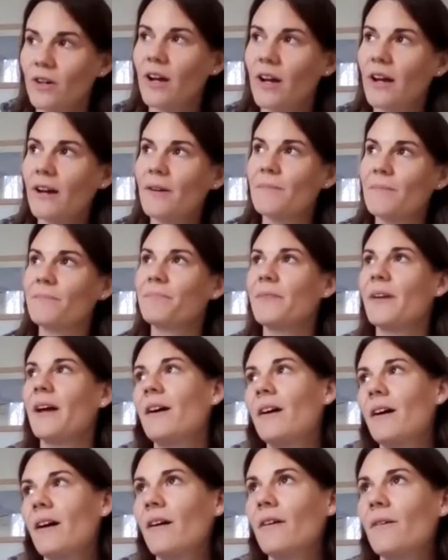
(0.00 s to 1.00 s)

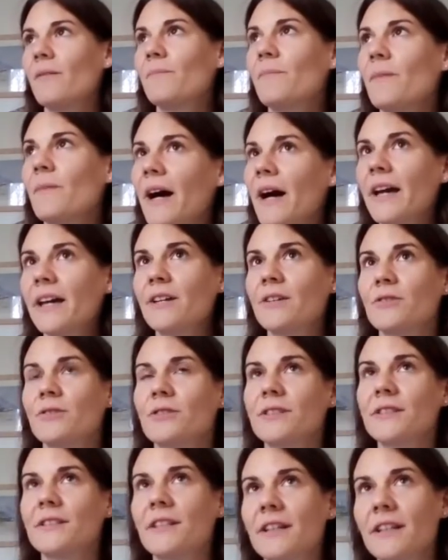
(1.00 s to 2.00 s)
I
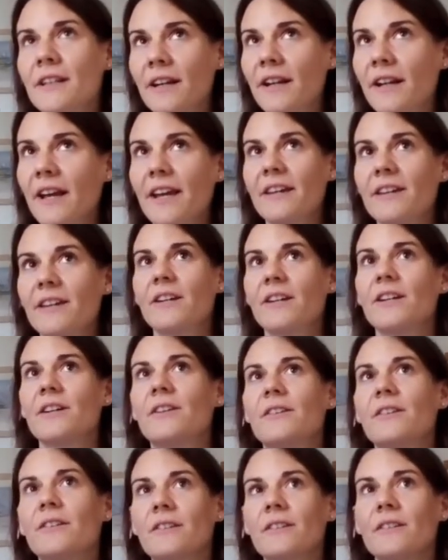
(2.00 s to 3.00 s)
understand, and I
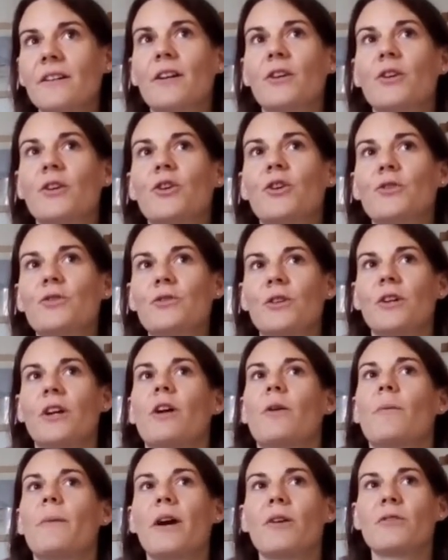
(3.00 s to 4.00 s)
hear you talking
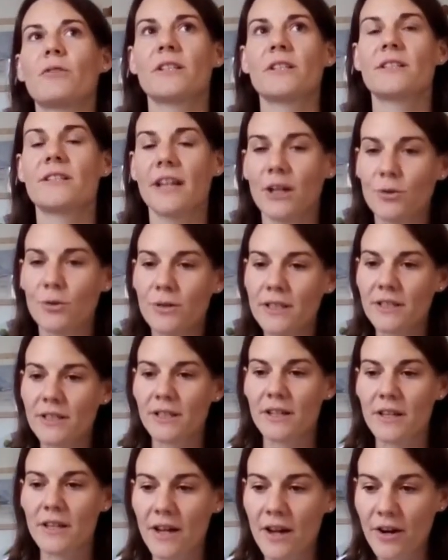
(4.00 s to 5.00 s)
about
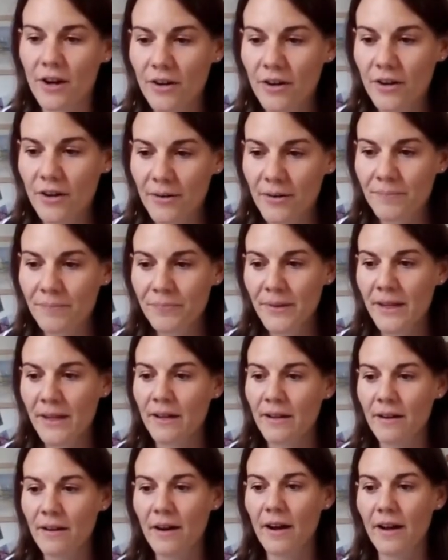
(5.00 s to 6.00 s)
integrity, or
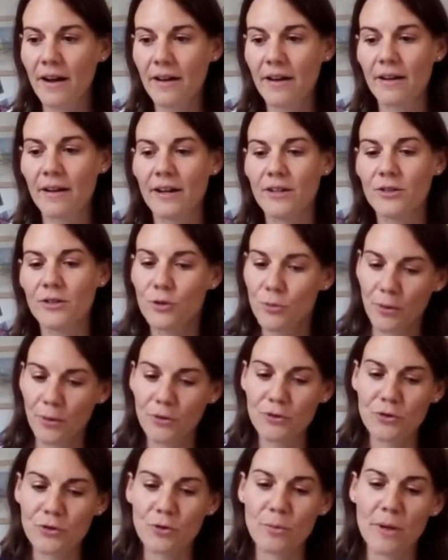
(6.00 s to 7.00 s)
I
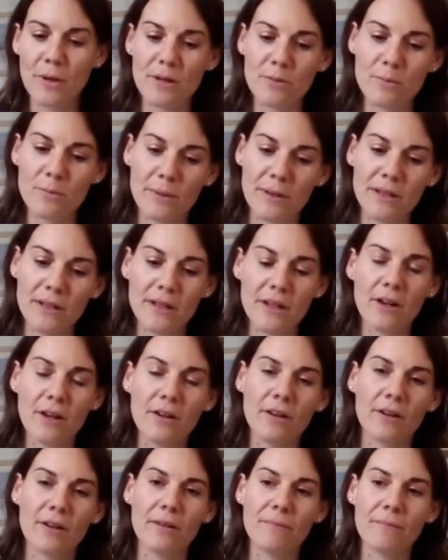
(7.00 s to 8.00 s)
suppose you mean be
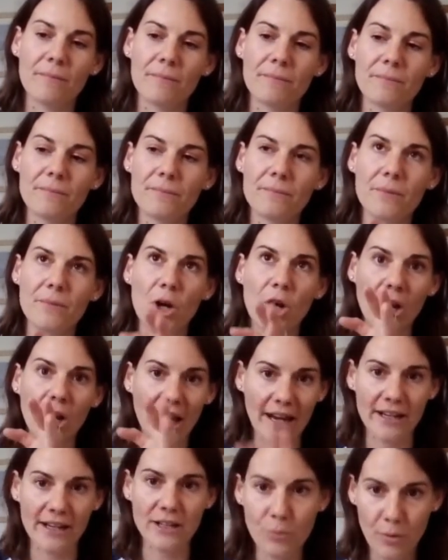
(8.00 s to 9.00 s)

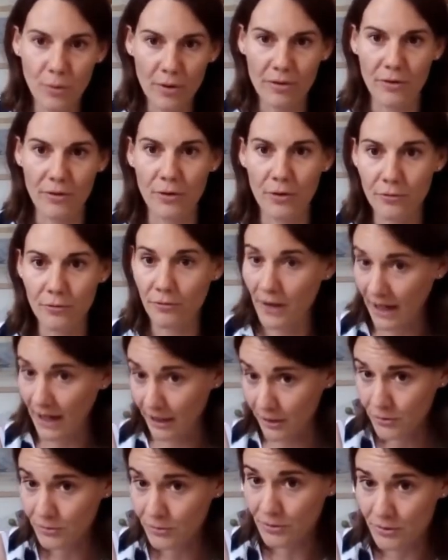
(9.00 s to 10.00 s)
aligned with your
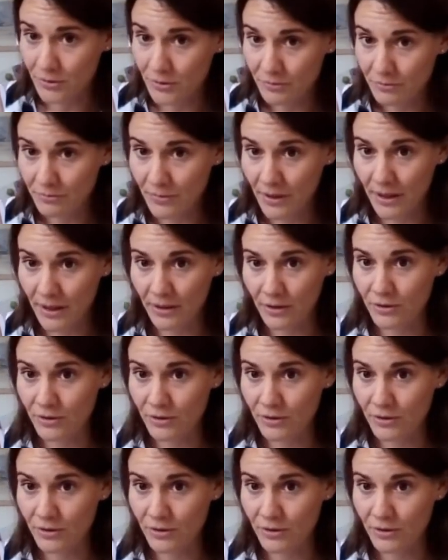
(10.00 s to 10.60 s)
values in